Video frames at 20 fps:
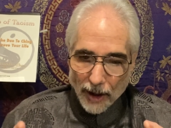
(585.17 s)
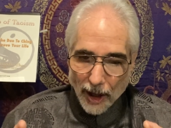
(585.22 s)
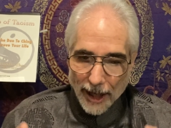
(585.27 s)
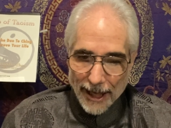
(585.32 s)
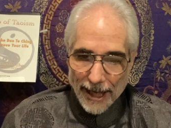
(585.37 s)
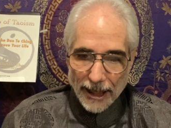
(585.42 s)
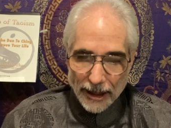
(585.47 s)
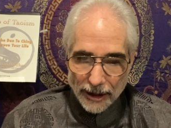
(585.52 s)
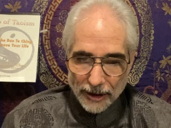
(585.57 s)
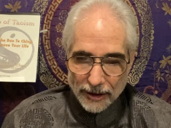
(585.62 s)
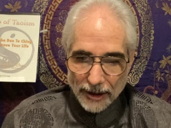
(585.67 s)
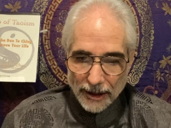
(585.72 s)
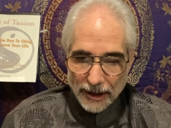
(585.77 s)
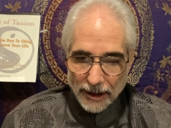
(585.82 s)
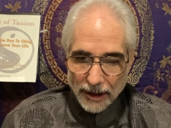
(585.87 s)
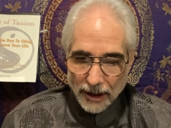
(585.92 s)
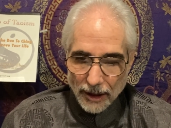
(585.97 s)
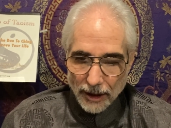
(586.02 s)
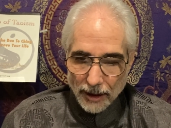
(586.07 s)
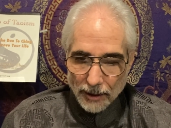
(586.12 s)
edit the
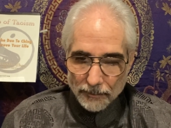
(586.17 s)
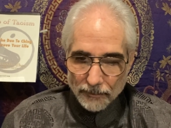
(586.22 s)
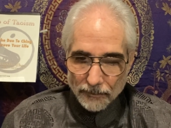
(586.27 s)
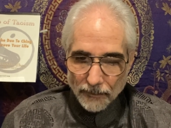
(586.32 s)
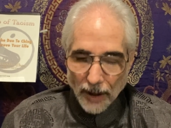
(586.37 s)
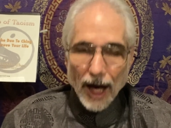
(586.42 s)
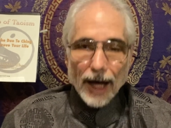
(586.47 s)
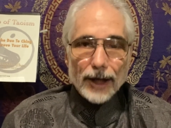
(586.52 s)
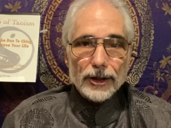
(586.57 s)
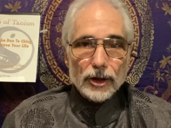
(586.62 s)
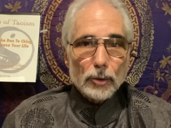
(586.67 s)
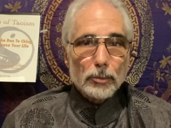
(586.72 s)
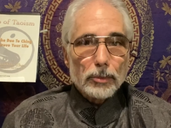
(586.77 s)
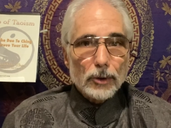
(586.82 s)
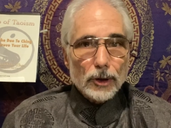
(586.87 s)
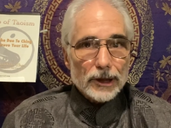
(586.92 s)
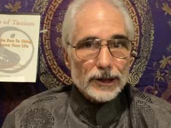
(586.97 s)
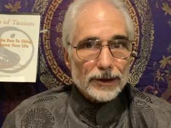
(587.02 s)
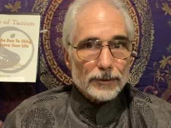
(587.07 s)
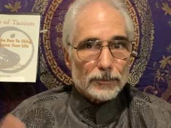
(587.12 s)

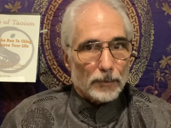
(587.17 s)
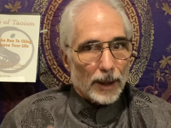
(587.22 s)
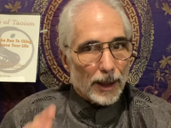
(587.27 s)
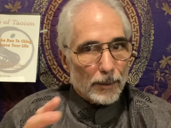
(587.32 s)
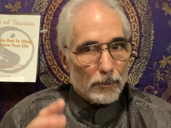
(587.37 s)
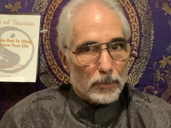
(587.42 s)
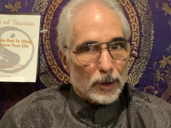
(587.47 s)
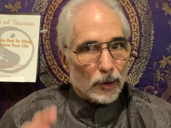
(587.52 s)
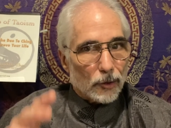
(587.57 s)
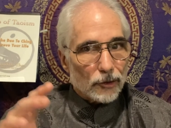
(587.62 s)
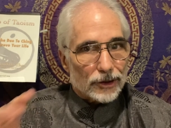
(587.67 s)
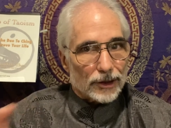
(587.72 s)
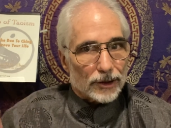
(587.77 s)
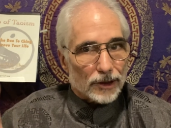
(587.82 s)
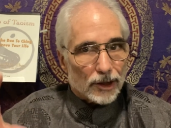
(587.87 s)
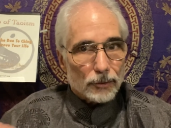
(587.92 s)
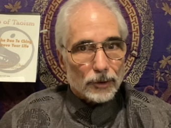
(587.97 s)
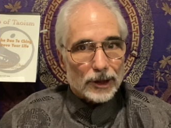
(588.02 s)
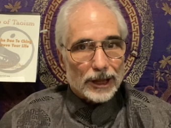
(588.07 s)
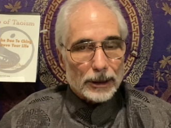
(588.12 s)
audiobook and build
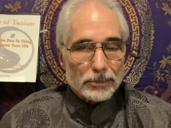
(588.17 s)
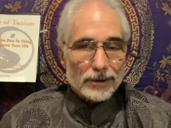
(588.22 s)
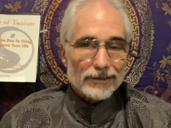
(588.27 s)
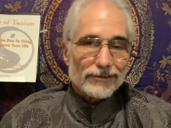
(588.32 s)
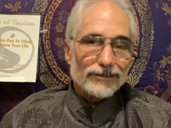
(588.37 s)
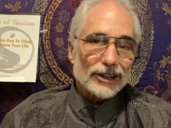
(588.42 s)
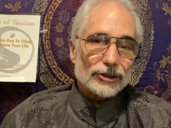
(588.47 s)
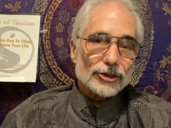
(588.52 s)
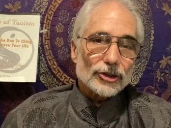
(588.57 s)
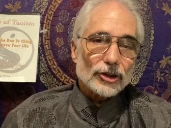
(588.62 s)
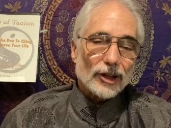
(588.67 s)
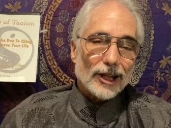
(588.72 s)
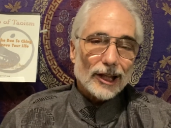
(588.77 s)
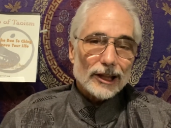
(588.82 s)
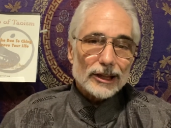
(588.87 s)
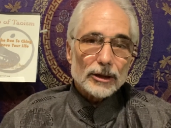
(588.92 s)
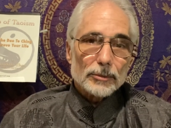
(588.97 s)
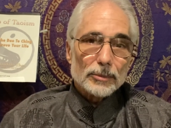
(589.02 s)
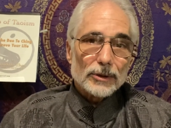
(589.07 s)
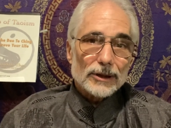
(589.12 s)
a really professional
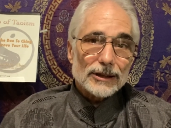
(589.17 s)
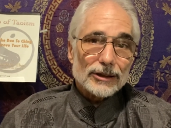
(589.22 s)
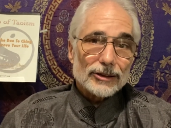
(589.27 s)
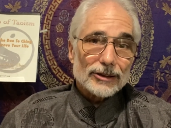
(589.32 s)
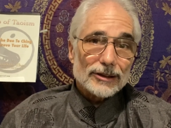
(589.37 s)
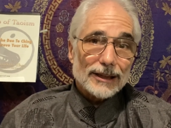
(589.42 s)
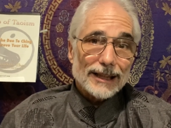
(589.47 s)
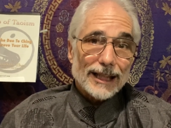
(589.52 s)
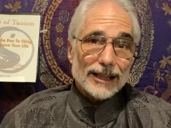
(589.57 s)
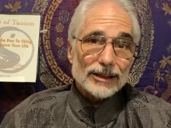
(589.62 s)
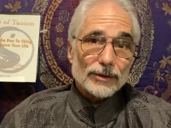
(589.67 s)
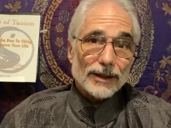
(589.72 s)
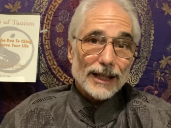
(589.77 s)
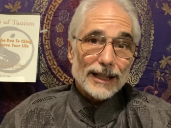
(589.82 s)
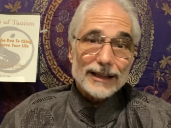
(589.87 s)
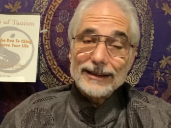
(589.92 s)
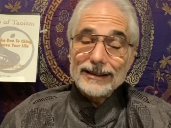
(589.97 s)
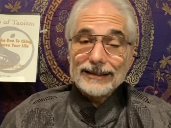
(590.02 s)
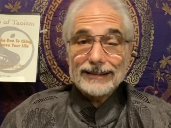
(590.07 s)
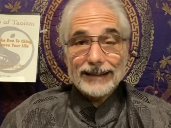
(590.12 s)
audiobook. And so and that's what I
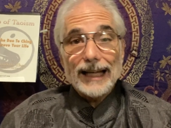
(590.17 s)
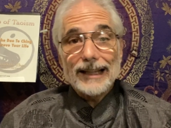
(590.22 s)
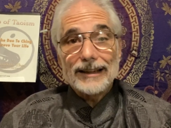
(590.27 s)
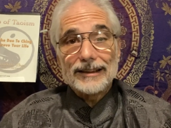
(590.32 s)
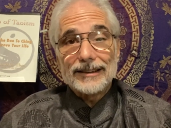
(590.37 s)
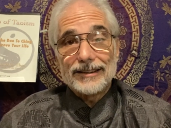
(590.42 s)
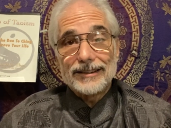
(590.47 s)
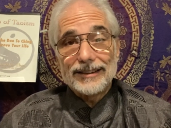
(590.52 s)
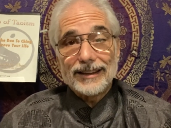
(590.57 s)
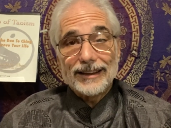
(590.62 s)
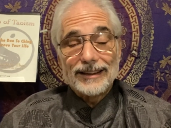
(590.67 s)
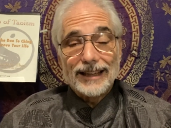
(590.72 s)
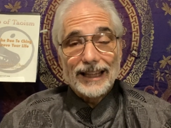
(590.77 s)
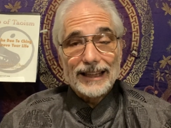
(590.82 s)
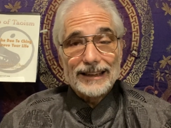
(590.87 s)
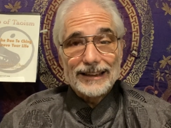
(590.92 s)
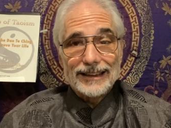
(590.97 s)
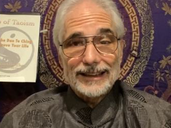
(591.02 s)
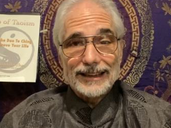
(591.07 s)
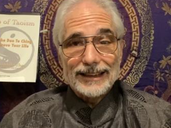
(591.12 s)
decided that day
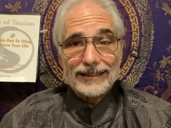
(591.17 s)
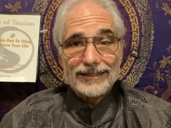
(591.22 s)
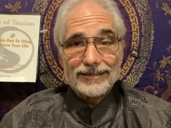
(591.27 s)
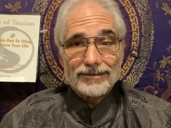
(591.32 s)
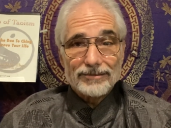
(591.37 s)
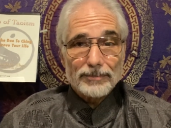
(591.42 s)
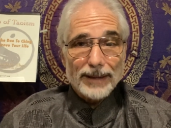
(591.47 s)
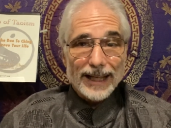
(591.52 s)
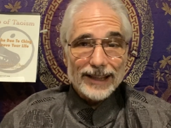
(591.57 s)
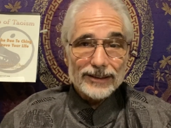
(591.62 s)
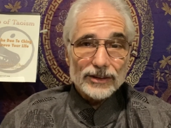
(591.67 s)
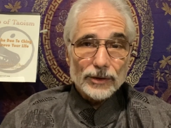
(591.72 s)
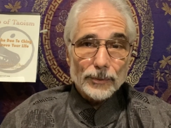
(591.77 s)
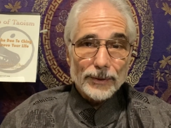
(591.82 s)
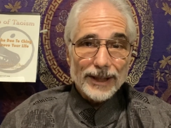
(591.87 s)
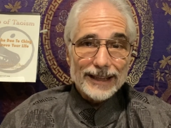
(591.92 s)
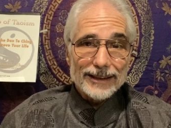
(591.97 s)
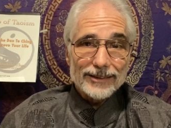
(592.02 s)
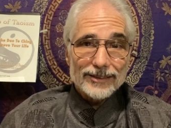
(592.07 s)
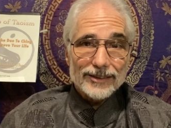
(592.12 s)
that he passed
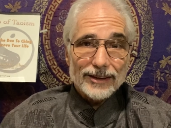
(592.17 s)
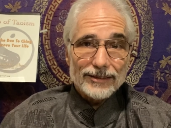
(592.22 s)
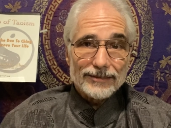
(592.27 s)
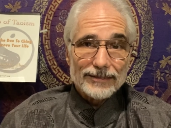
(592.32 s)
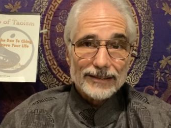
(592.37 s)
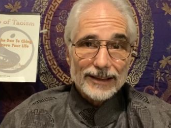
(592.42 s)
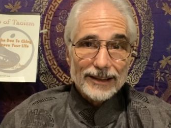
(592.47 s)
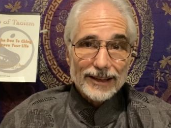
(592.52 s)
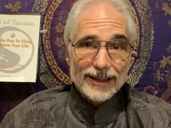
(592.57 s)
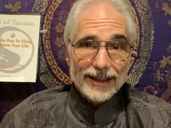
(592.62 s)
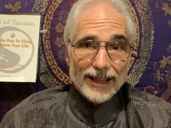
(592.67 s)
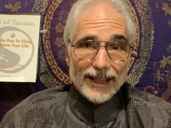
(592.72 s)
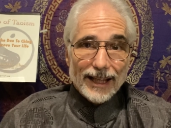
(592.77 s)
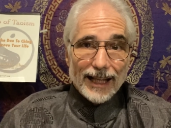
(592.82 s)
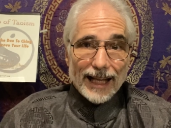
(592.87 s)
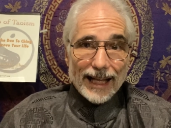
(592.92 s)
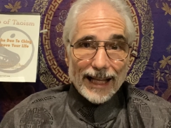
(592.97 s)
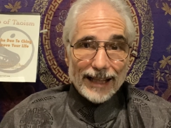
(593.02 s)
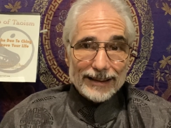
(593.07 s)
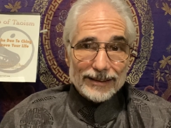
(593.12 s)
away. And so
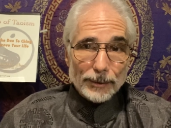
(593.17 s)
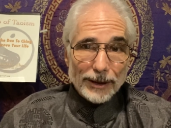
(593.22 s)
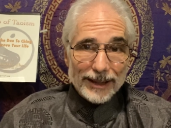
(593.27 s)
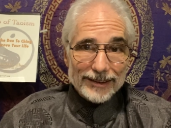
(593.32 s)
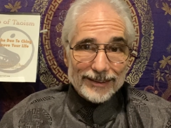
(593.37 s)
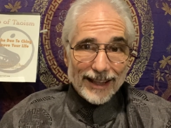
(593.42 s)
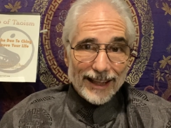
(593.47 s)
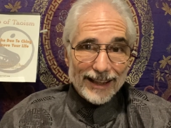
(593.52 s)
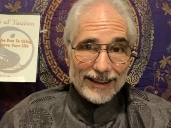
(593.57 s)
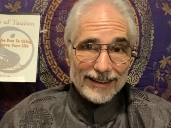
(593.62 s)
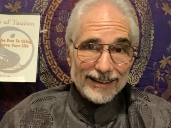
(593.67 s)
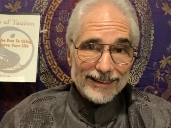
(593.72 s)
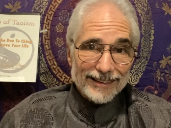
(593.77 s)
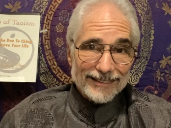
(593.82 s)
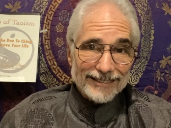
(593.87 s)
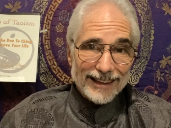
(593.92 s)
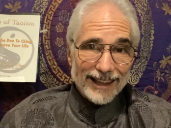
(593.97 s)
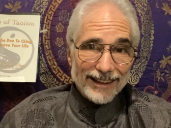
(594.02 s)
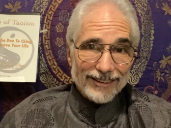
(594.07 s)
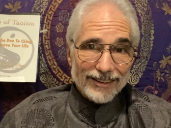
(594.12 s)
that's what I'm saying
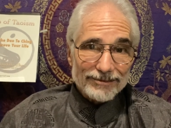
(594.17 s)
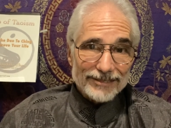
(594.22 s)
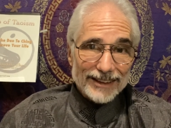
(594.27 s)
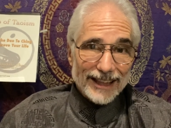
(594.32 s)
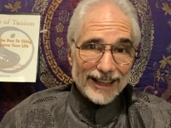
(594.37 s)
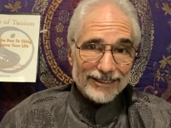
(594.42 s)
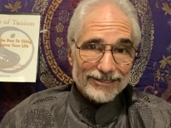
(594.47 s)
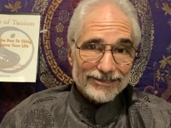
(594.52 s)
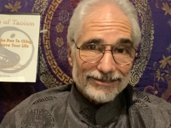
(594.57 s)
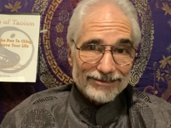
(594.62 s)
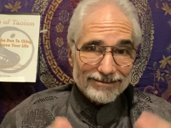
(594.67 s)
now. I'm kind of,